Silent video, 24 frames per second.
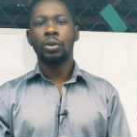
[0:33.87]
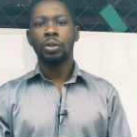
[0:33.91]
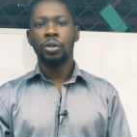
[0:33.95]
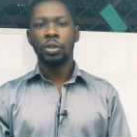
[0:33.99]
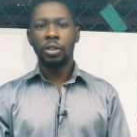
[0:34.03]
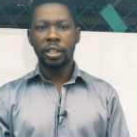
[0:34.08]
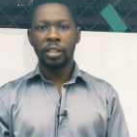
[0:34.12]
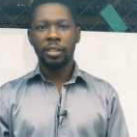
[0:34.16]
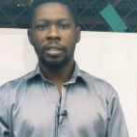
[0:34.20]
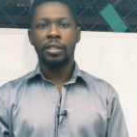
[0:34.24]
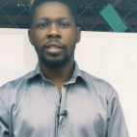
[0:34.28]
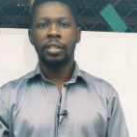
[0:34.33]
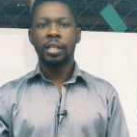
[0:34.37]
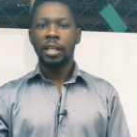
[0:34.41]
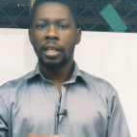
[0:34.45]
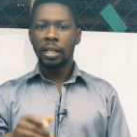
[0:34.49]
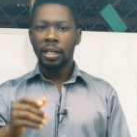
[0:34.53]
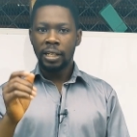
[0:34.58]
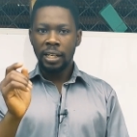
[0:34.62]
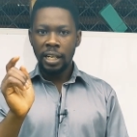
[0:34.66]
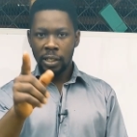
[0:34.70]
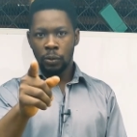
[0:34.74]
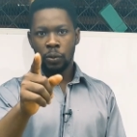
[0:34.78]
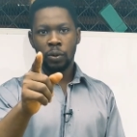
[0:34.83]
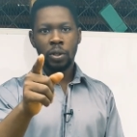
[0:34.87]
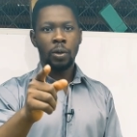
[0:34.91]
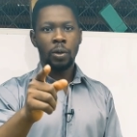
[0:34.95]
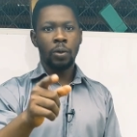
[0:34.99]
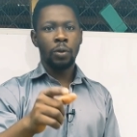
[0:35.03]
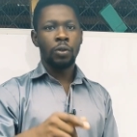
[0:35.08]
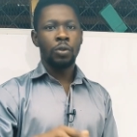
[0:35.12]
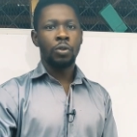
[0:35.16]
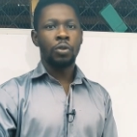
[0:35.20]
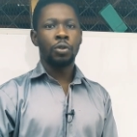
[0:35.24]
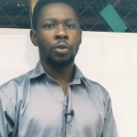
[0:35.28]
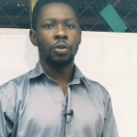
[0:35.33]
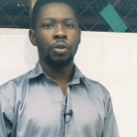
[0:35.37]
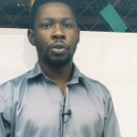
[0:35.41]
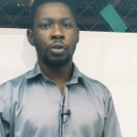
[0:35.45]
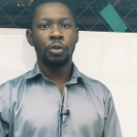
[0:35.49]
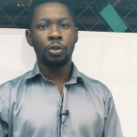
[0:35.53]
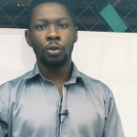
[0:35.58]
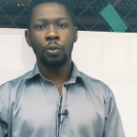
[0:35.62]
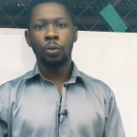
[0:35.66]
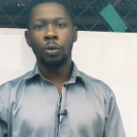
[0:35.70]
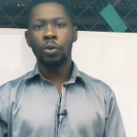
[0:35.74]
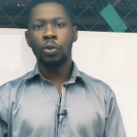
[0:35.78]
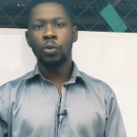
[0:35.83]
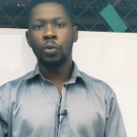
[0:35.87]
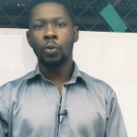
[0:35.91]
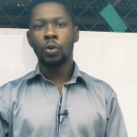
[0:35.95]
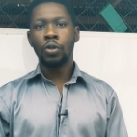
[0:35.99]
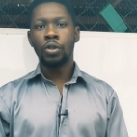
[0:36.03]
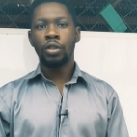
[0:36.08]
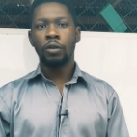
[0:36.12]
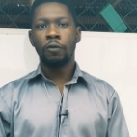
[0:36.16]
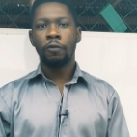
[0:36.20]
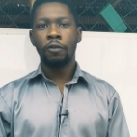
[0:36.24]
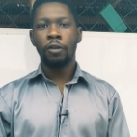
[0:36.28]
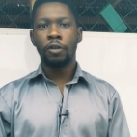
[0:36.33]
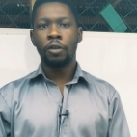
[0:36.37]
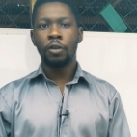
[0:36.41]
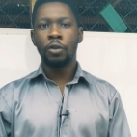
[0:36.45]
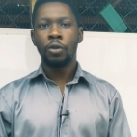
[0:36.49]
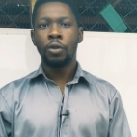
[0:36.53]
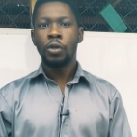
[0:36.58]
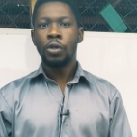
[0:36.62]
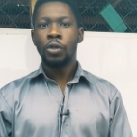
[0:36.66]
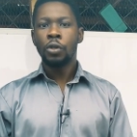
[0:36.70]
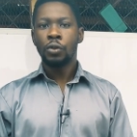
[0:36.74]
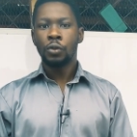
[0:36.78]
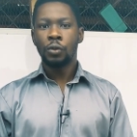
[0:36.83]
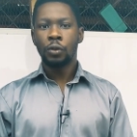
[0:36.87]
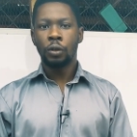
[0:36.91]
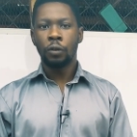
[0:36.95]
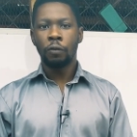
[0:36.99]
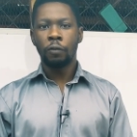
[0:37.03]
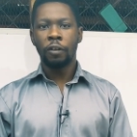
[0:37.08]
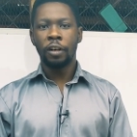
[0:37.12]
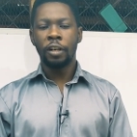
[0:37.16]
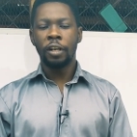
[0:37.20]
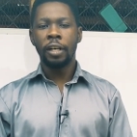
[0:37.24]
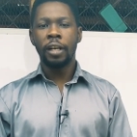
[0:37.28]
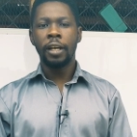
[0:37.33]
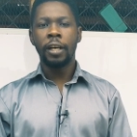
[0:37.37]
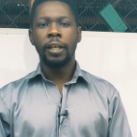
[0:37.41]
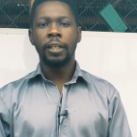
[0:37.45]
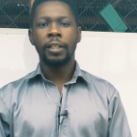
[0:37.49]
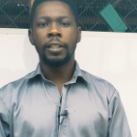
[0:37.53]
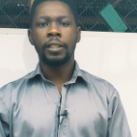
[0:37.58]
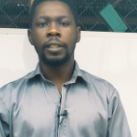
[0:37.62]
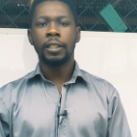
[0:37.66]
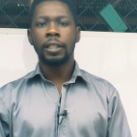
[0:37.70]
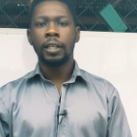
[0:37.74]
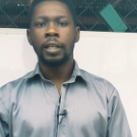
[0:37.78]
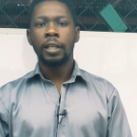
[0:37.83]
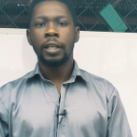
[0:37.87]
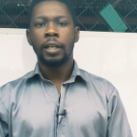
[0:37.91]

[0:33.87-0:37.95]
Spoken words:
Yes, that's what I want to show you. So you want to watch the video to the very end.